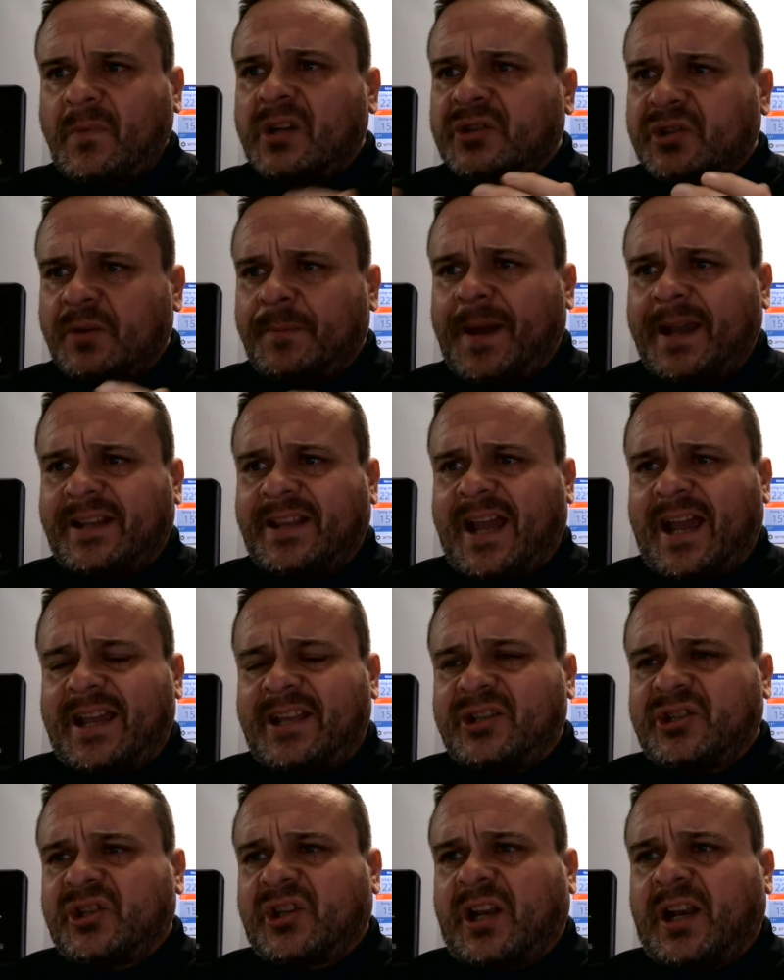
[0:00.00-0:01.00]
to make that
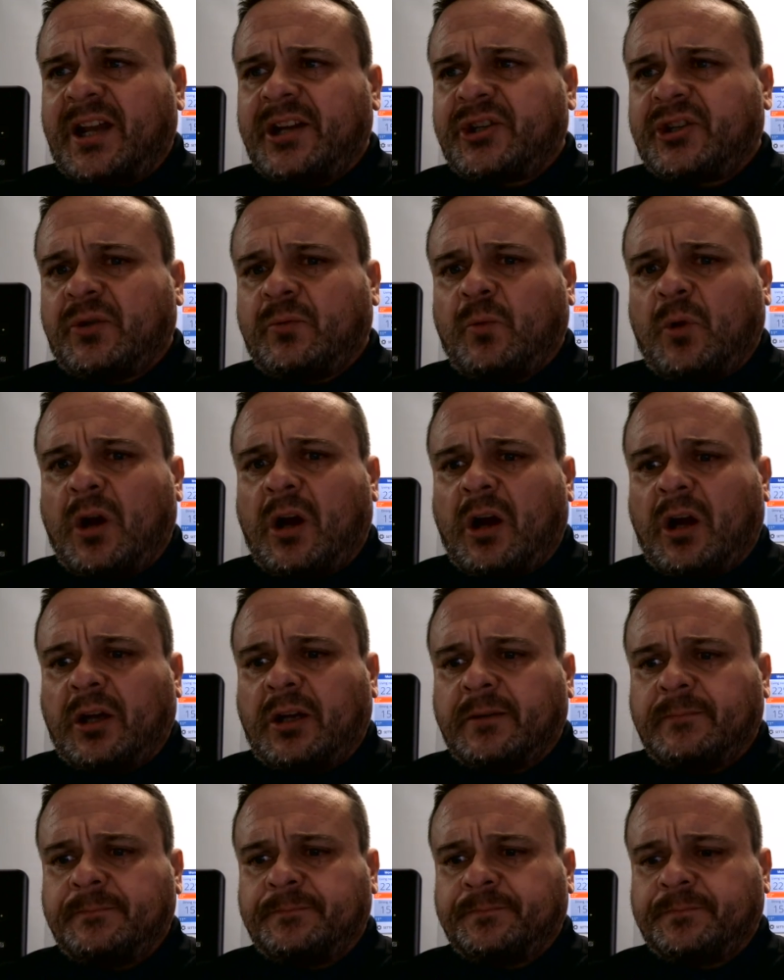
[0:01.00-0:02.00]
installation work.